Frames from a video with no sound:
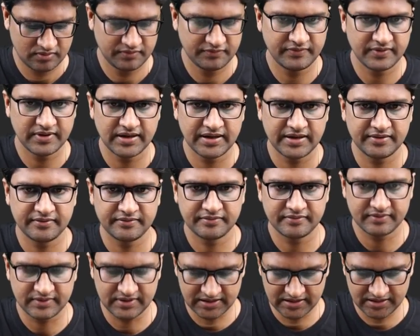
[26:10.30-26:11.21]

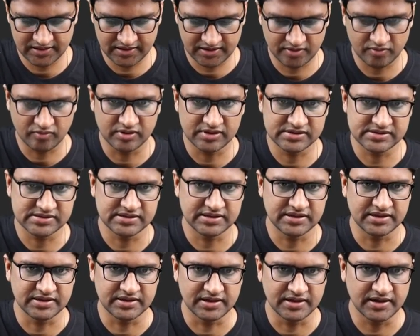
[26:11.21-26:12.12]
5, and I want to
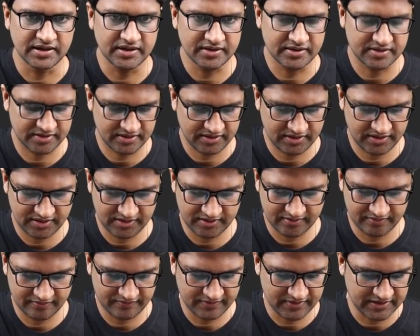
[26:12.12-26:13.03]
say that
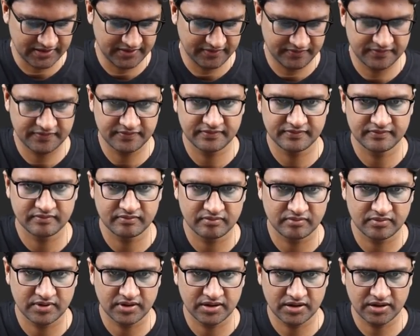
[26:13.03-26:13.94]
a5
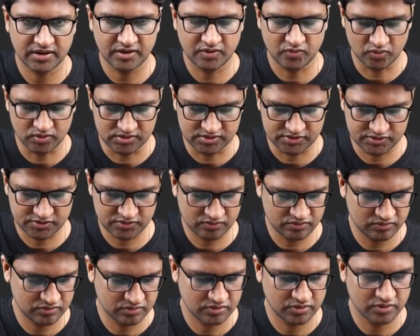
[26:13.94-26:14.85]
equals
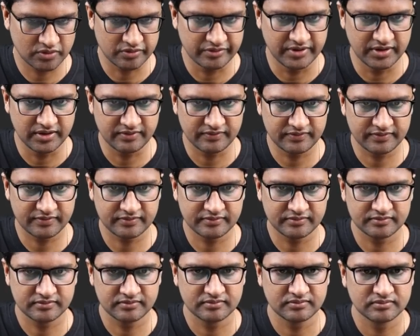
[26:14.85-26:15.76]
to 12.
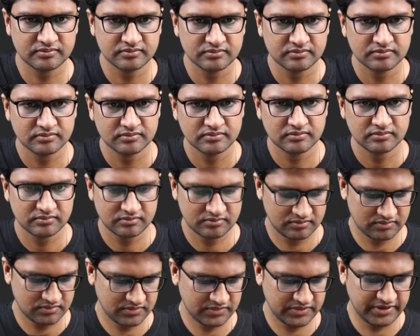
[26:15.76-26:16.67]

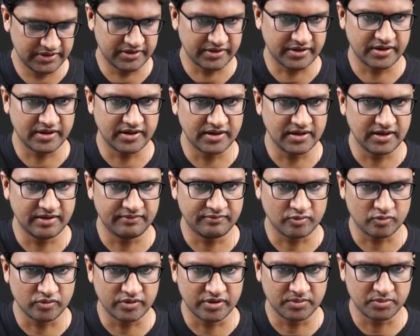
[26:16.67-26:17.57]
Here again I have
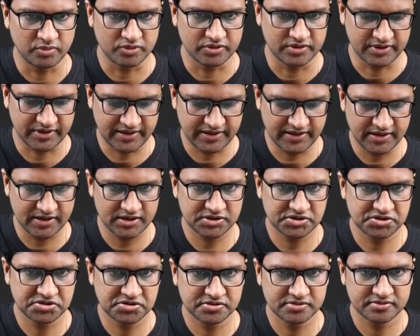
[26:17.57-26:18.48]
to go and put the
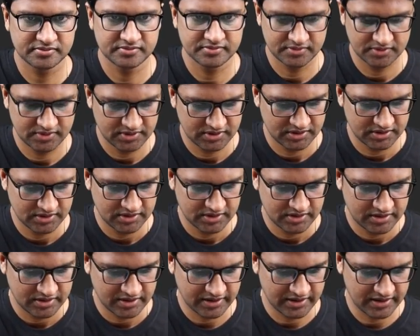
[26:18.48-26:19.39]
catch
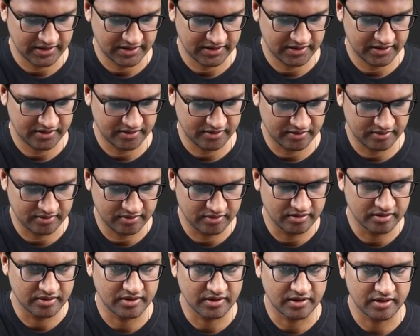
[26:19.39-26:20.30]
and the
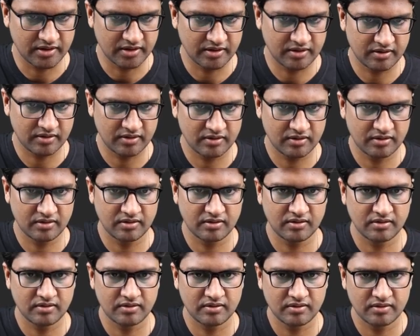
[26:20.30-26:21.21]
array
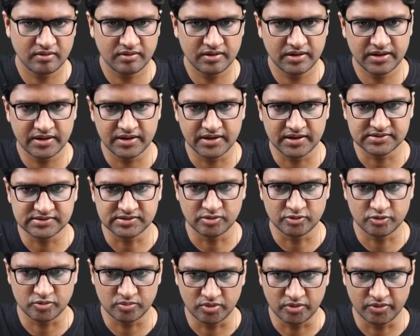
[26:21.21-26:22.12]
index
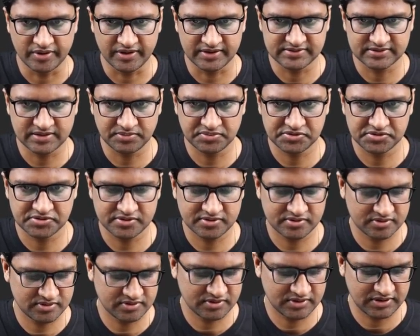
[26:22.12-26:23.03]
out of bound
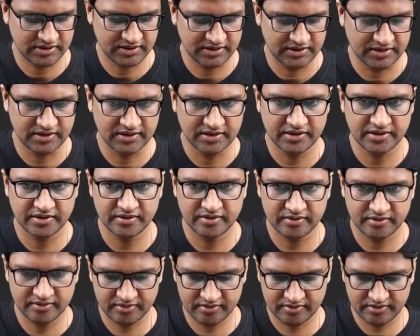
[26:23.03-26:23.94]
exception e
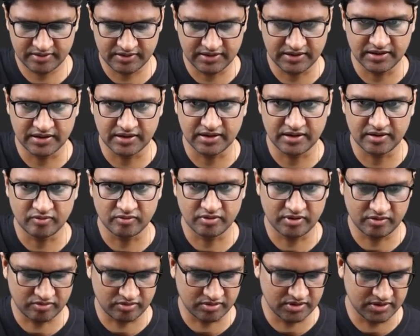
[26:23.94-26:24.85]
here, and I go
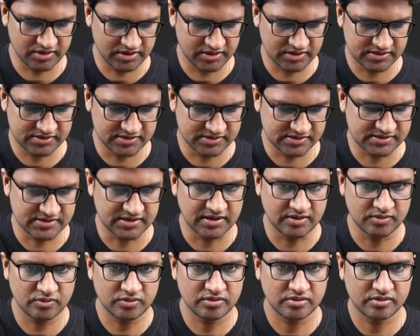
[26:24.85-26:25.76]
and call it sys
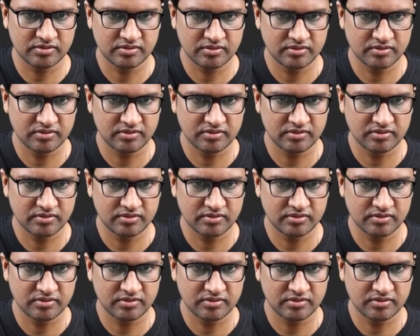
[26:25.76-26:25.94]
out